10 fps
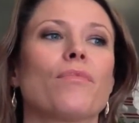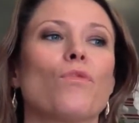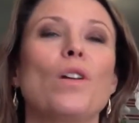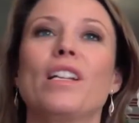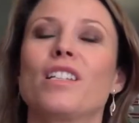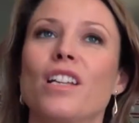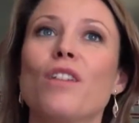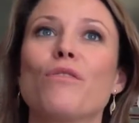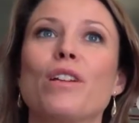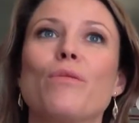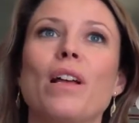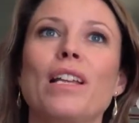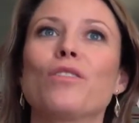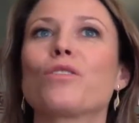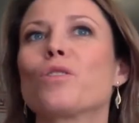when it's done really well,
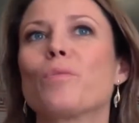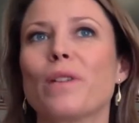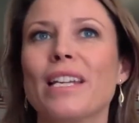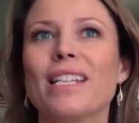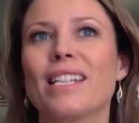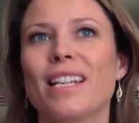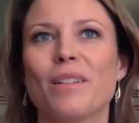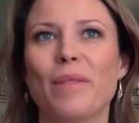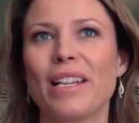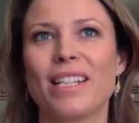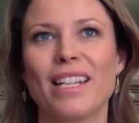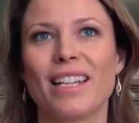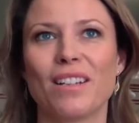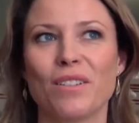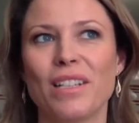it looks super easy and
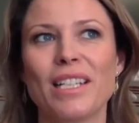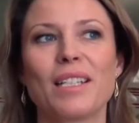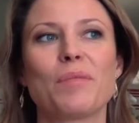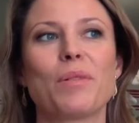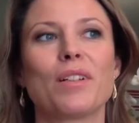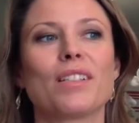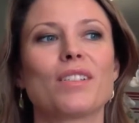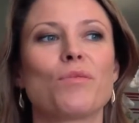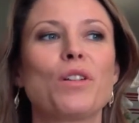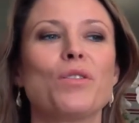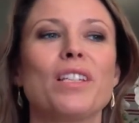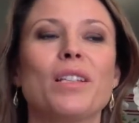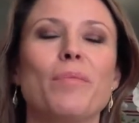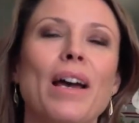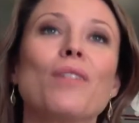amazing and all this. But when you see
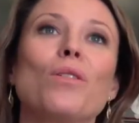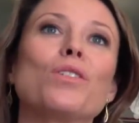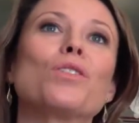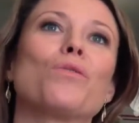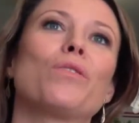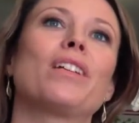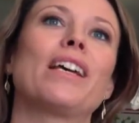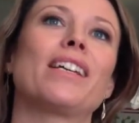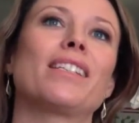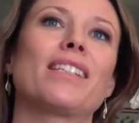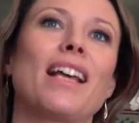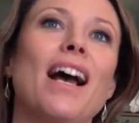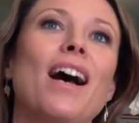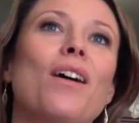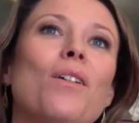the bad ones, you realize
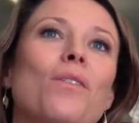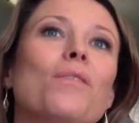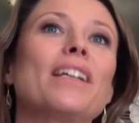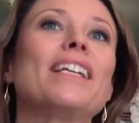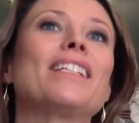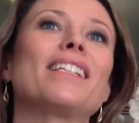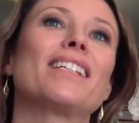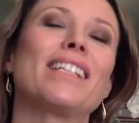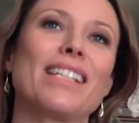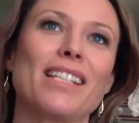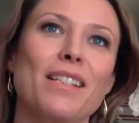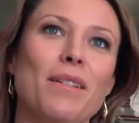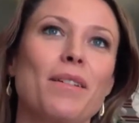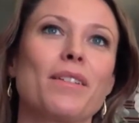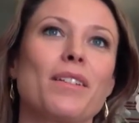how easy it is
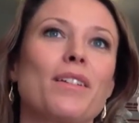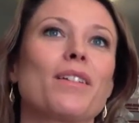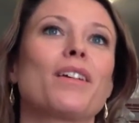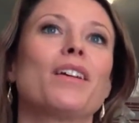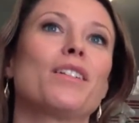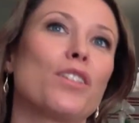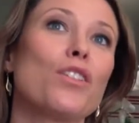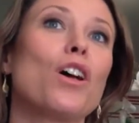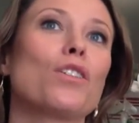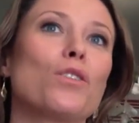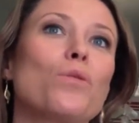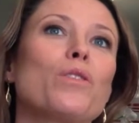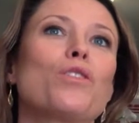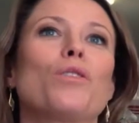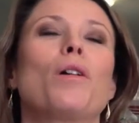to not do
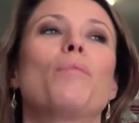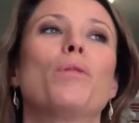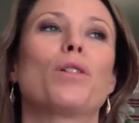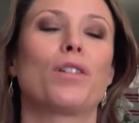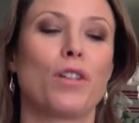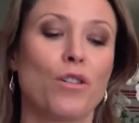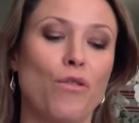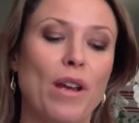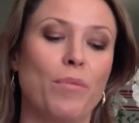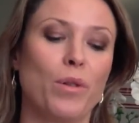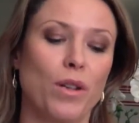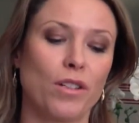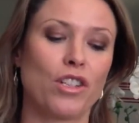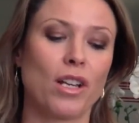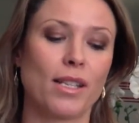a great book
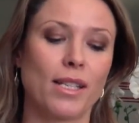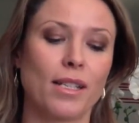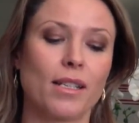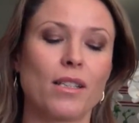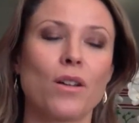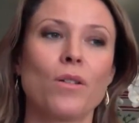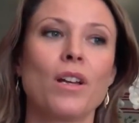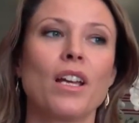justice. So